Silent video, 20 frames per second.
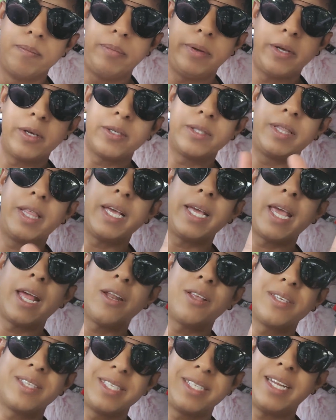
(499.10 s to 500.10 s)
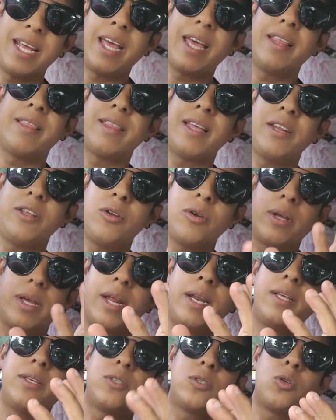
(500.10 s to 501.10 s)
because they cannot stand that you're
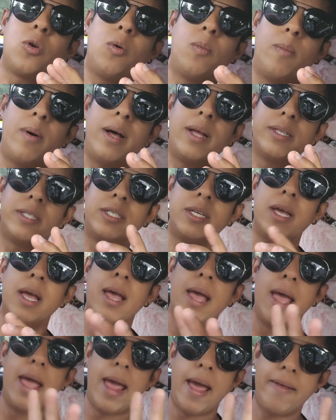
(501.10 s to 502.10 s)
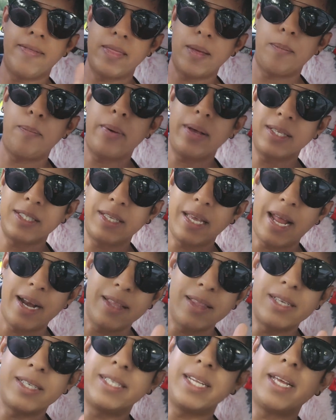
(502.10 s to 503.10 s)
getting so much. And
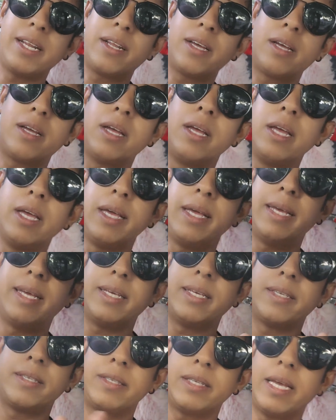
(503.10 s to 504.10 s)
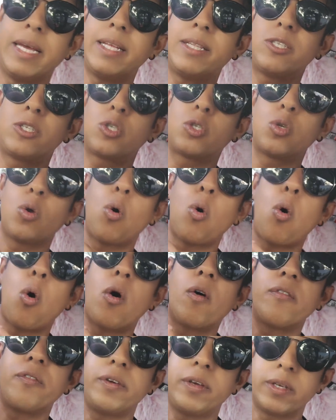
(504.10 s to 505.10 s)
another data is it's so
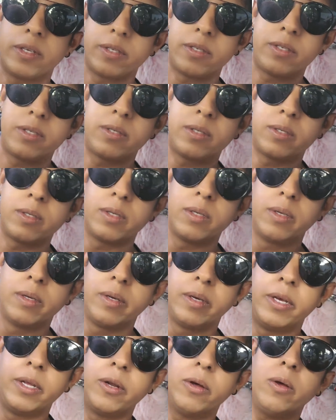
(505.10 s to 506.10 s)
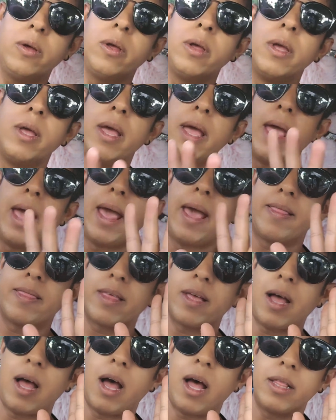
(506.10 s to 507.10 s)
obvious, you know? And
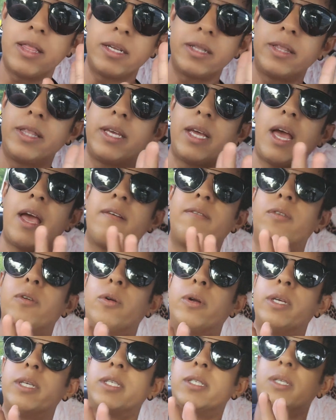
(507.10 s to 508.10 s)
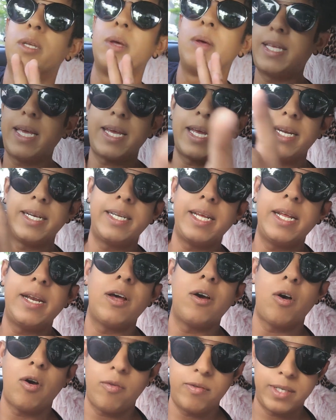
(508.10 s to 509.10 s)
the other thing I have noticed, second
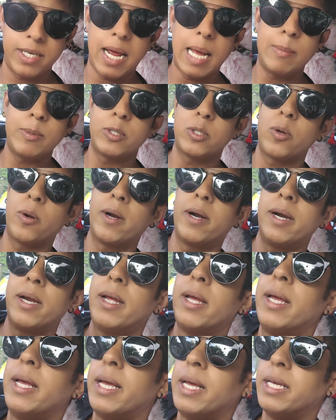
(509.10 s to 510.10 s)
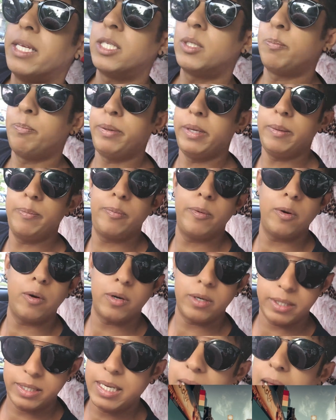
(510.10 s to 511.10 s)
data of Times Square, is people on